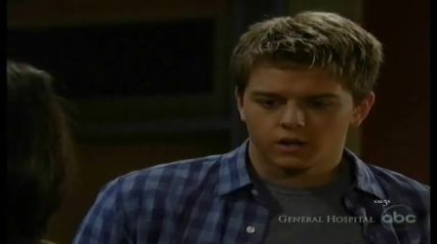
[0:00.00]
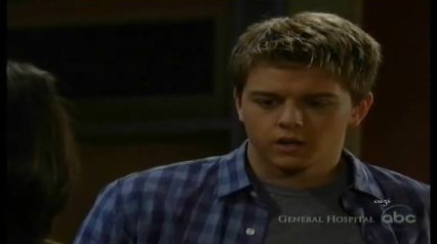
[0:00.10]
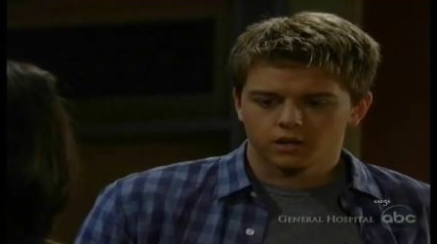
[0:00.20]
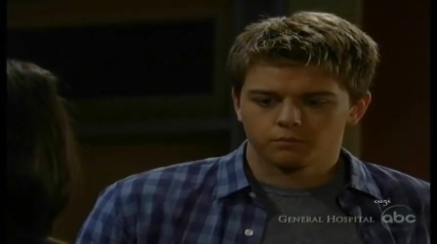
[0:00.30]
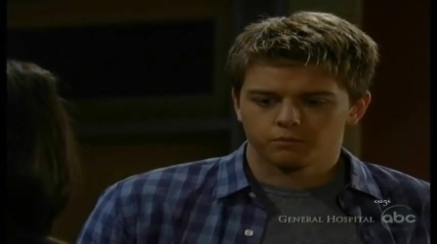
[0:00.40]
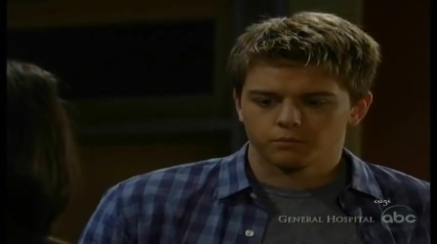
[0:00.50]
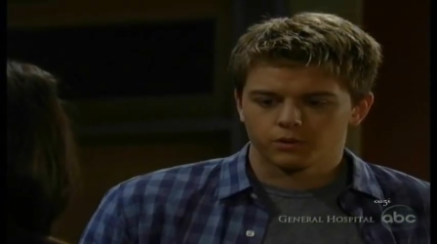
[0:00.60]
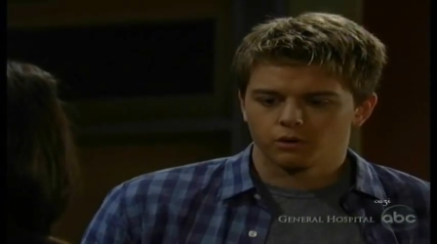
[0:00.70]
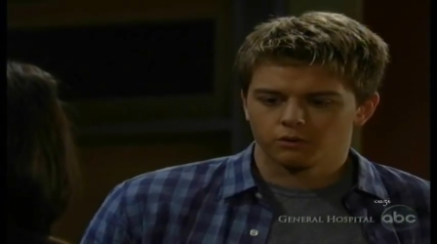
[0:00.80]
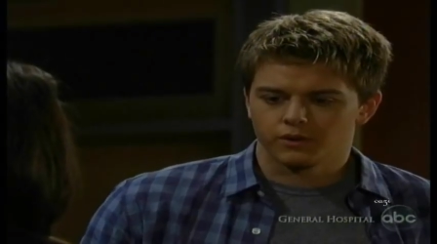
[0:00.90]
Um,
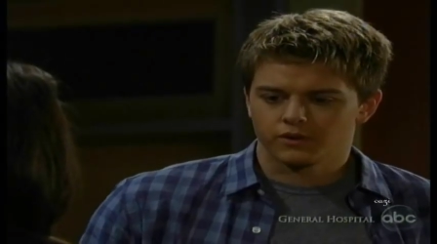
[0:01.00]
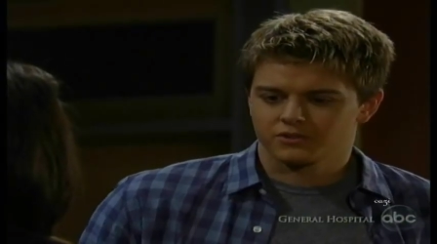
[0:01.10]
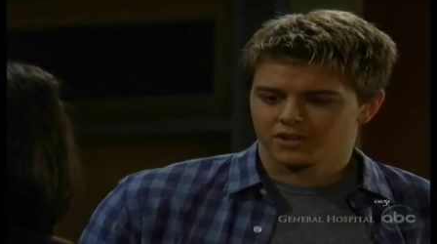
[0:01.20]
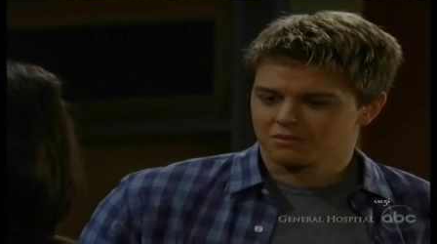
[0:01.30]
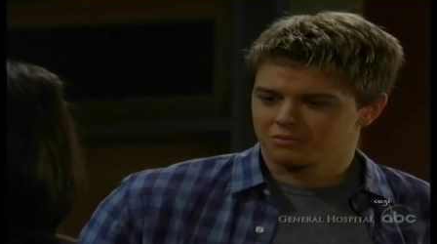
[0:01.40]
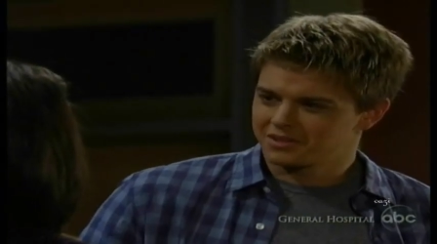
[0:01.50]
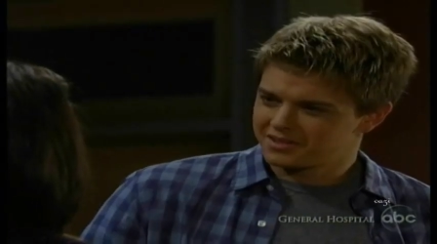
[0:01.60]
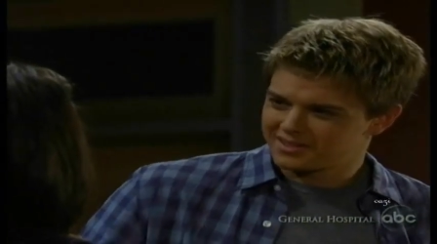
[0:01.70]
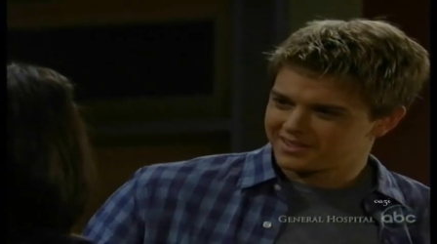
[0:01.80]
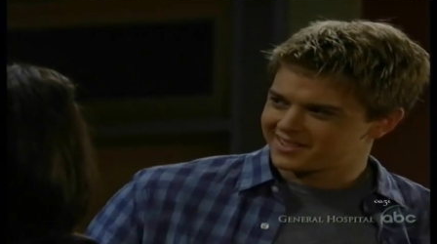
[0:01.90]
no offense, Sam, but
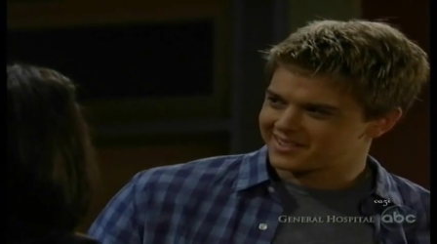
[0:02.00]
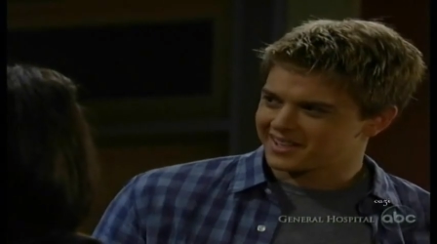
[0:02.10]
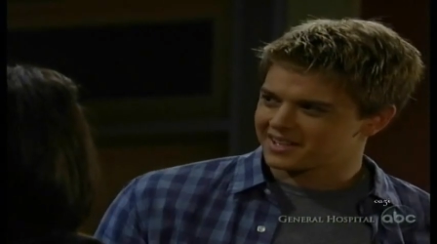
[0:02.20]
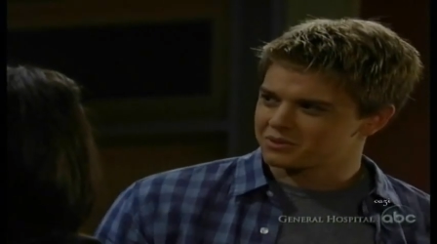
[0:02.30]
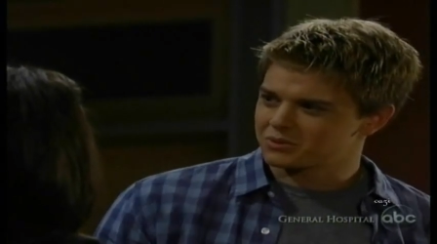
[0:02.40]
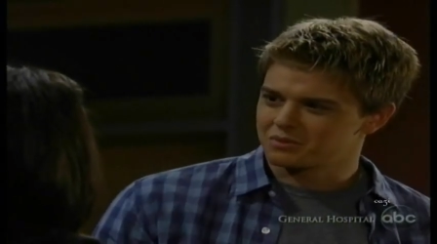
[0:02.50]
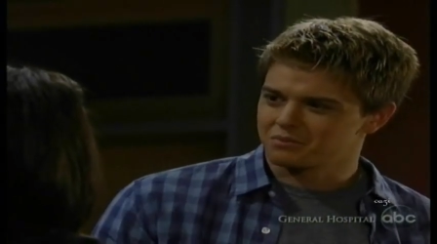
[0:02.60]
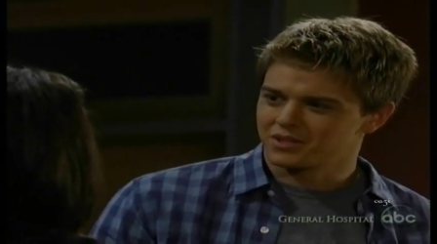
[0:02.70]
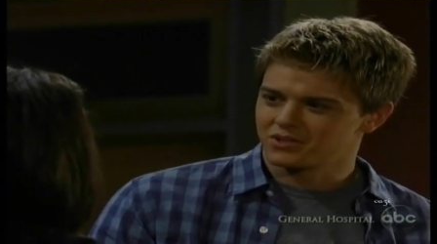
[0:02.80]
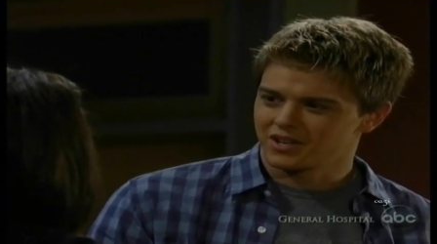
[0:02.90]
this is this is kind of between
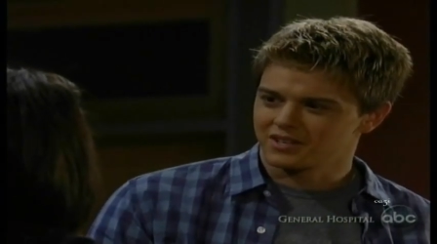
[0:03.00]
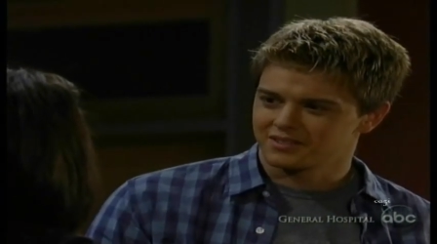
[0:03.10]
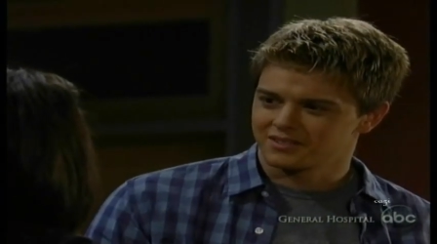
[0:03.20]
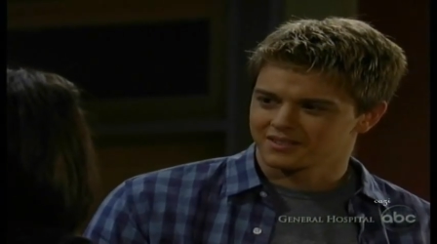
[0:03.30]
me and Jason.